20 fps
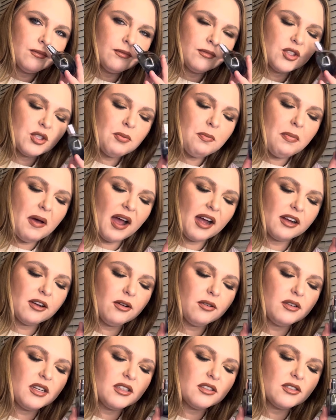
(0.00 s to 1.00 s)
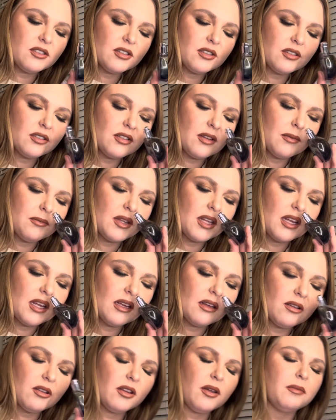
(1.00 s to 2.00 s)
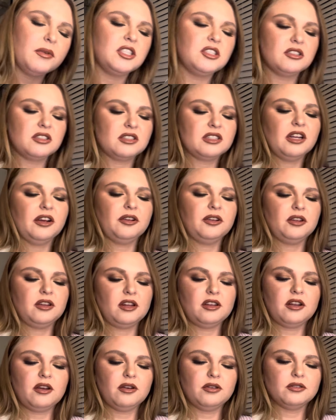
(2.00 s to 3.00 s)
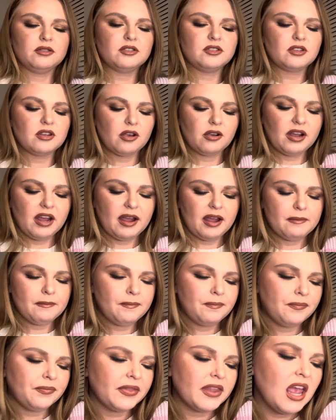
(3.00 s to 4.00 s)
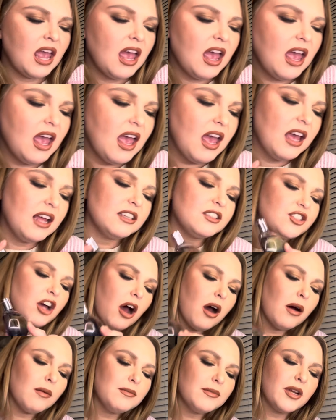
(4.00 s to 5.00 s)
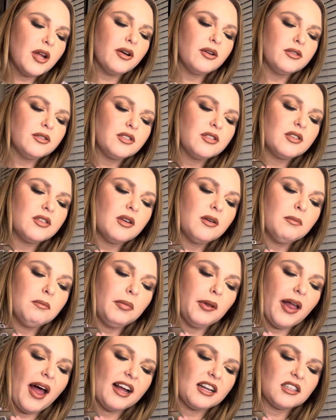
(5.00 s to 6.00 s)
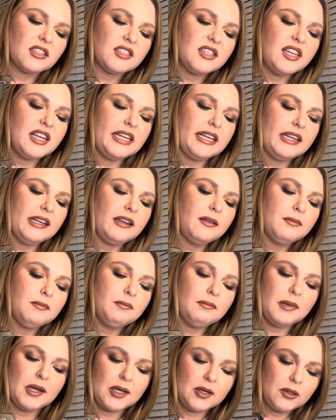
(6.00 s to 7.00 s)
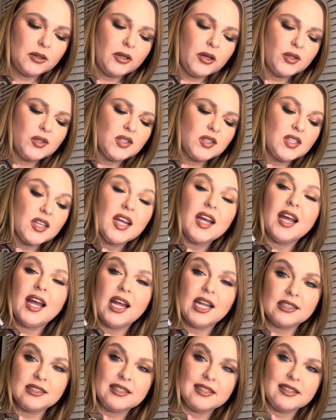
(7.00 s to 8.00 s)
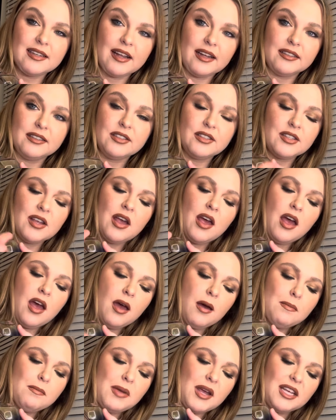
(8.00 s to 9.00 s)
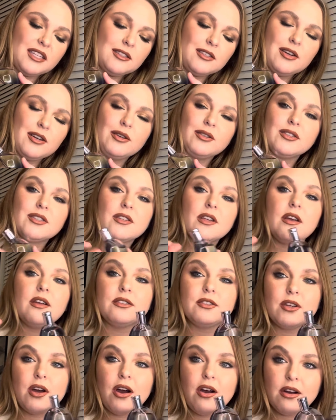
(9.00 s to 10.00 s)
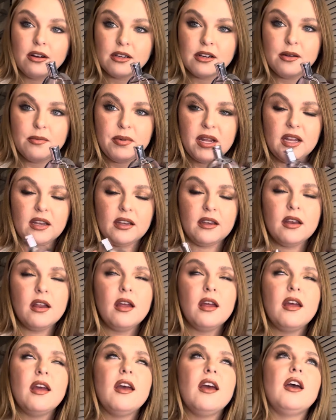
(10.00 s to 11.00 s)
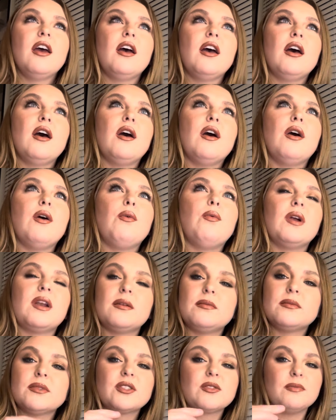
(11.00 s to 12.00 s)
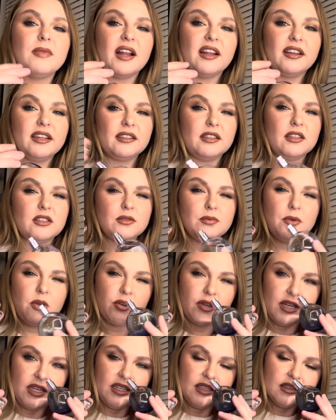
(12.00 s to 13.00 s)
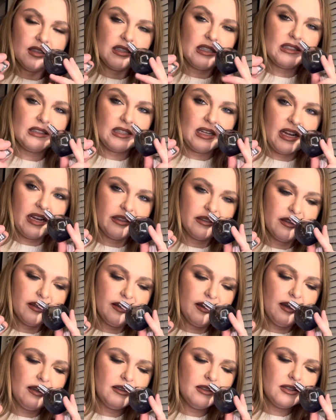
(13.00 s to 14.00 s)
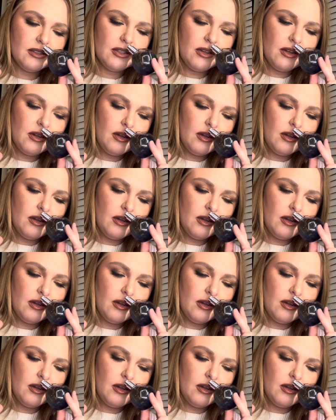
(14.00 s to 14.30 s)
tobacco-ness or something. Let me just tell you the notes. Okay. Top notes, black tea. Middle notes, incense. Base notes, tonka bean. What I'm smelling, the smokiness, is the incense.